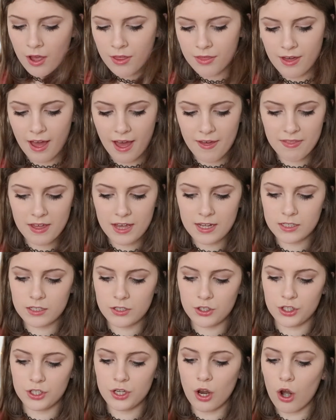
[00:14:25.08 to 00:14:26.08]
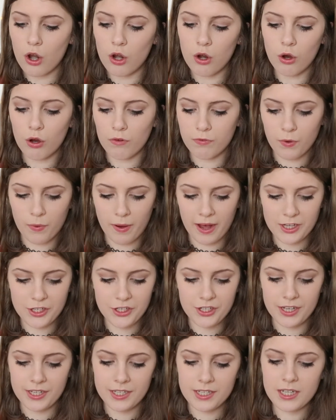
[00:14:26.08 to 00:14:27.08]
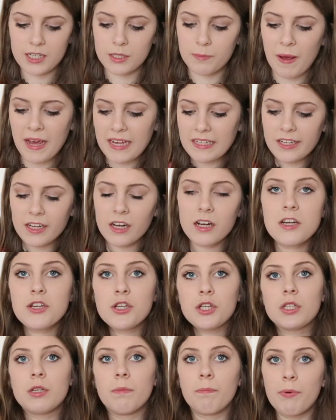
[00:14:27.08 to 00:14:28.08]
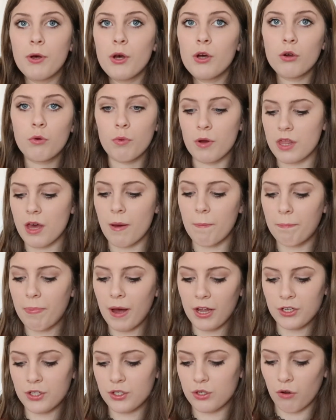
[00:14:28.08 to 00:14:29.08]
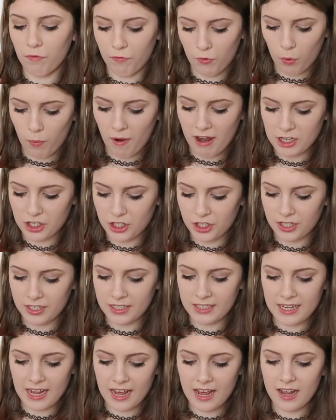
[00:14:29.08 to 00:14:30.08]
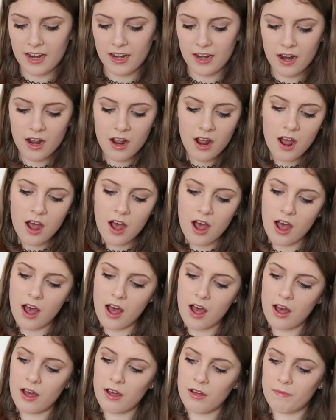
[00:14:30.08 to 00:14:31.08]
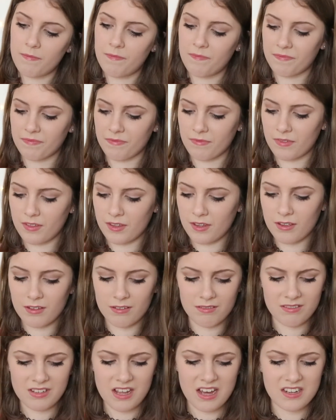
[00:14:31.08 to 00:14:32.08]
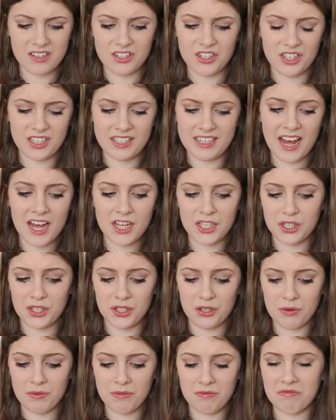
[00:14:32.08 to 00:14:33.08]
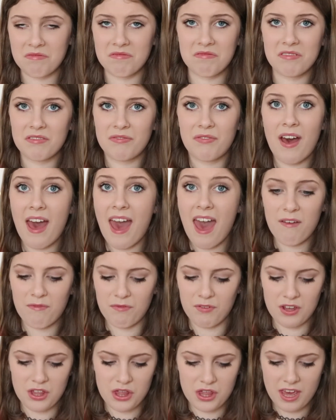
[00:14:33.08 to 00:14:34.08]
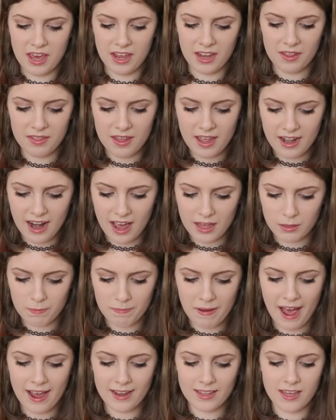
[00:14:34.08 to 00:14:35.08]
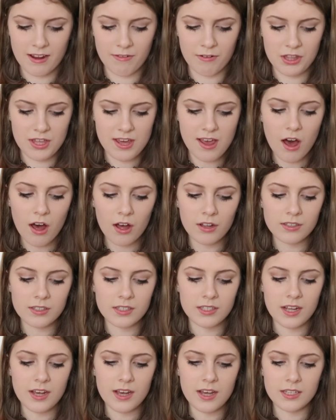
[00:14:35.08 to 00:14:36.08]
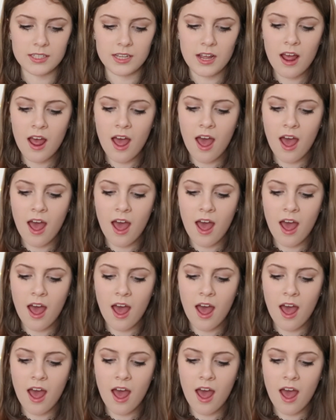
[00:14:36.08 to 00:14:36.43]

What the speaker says: that there's just a lot of questions. It's basically just a book with a bunch of questions in that just test you for everything. And then at the back there are the answers,